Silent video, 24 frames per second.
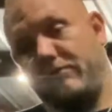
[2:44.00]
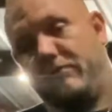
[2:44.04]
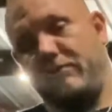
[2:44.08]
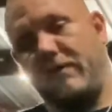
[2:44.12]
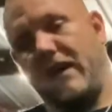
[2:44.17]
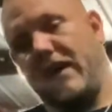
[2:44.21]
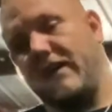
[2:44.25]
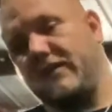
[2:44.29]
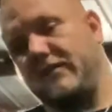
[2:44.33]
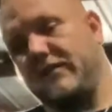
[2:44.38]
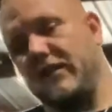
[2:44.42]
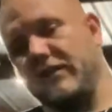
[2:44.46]

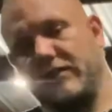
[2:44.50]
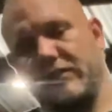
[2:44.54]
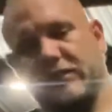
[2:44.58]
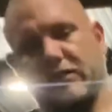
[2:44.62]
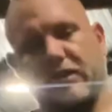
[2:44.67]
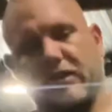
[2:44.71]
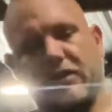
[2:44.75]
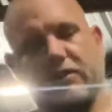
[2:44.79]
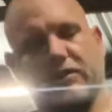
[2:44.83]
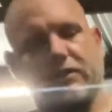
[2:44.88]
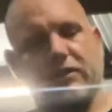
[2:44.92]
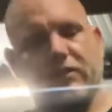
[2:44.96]
bad chest
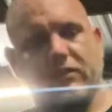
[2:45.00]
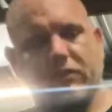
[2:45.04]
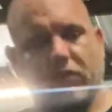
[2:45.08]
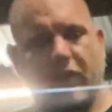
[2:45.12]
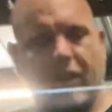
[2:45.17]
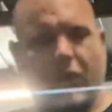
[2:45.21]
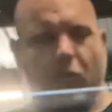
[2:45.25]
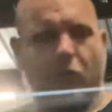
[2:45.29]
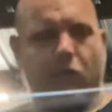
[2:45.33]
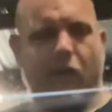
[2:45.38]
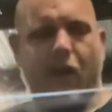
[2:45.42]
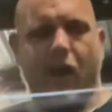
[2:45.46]
congestion, it
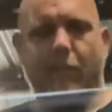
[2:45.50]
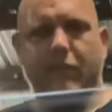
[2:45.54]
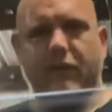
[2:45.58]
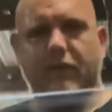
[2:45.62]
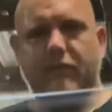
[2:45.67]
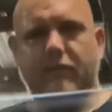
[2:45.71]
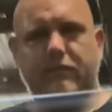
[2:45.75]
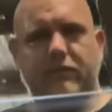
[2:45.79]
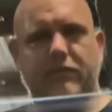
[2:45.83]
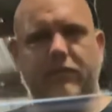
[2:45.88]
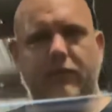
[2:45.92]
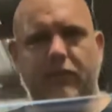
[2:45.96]
like robbed me
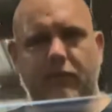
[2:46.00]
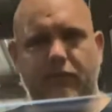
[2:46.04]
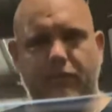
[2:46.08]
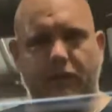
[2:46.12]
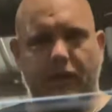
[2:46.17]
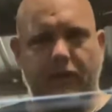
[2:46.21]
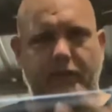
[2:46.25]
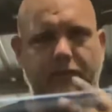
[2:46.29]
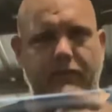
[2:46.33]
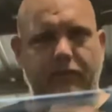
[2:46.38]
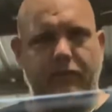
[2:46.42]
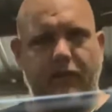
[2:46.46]
of sleep
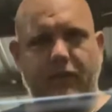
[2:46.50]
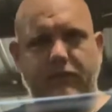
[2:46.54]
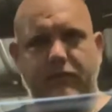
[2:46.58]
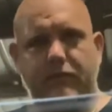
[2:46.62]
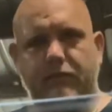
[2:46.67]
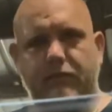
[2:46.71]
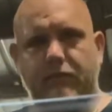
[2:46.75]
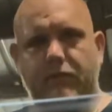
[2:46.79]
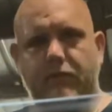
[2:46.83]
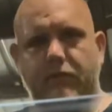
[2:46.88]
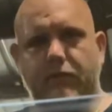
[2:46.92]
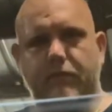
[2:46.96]
like 2 nights in
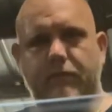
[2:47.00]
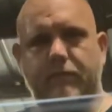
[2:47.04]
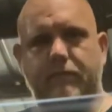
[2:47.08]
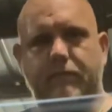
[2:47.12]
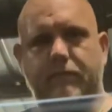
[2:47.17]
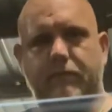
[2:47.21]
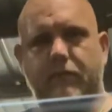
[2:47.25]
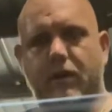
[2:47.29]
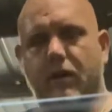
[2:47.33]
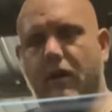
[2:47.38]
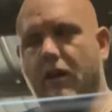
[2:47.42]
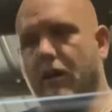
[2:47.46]
a row,
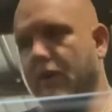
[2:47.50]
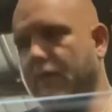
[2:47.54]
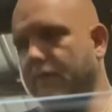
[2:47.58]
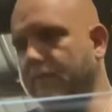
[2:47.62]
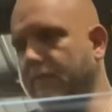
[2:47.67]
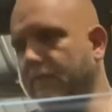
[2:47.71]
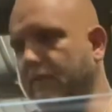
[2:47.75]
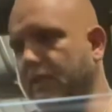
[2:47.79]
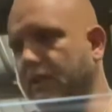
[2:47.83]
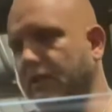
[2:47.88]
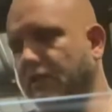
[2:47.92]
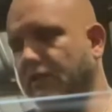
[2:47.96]

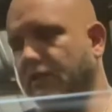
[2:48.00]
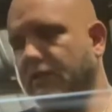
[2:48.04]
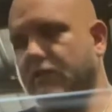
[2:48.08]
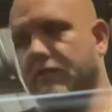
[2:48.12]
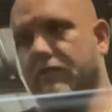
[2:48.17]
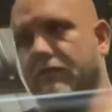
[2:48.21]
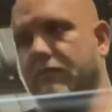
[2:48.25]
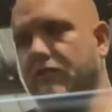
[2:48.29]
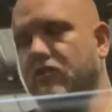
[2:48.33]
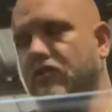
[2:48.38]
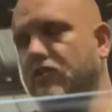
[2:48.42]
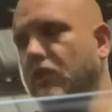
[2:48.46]
and it just
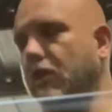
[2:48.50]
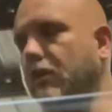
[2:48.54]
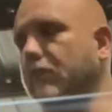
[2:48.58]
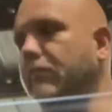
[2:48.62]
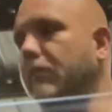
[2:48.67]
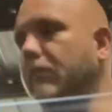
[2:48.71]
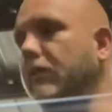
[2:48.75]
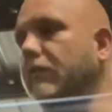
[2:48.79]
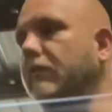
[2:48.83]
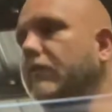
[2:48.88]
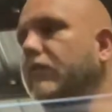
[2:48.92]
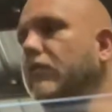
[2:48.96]
sucked.
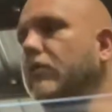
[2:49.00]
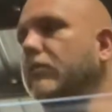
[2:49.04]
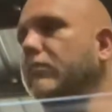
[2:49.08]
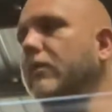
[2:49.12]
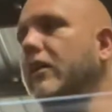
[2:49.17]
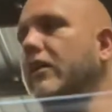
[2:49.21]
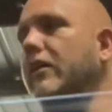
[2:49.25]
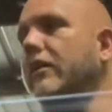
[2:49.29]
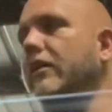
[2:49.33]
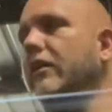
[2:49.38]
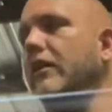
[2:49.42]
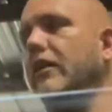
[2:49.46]
But feeling
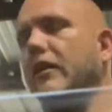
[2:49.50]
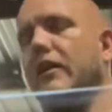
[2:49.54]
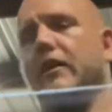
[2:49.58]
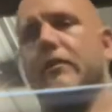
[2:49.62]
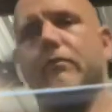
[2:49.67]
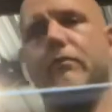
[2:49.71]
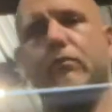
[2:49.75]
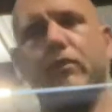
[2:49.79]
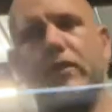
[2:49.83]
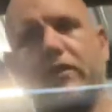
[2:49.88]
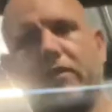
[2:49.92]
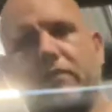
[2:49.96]
better,
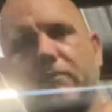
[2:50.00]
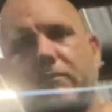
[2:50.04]
breathing